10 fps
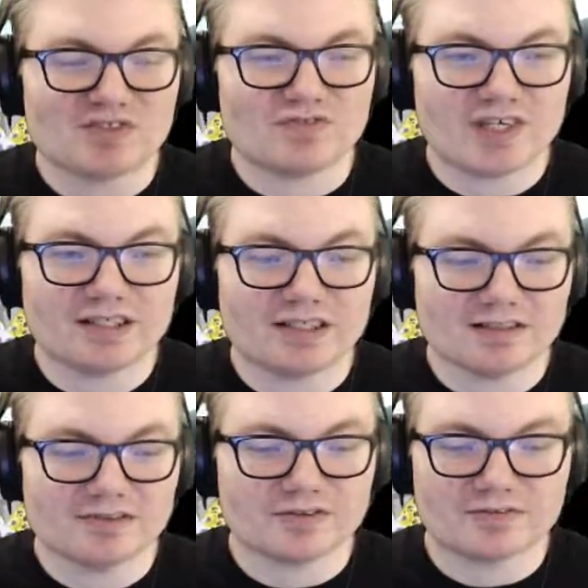is very
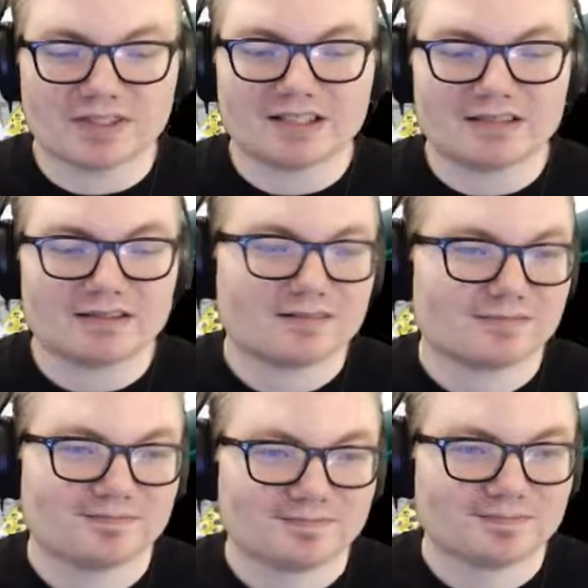underrated. What did you
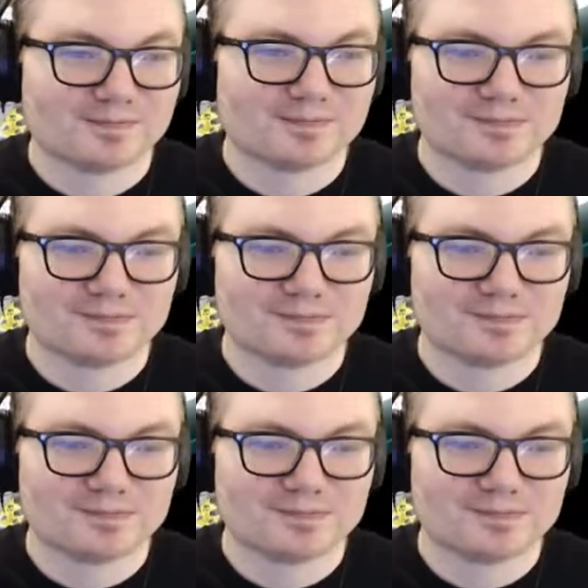do?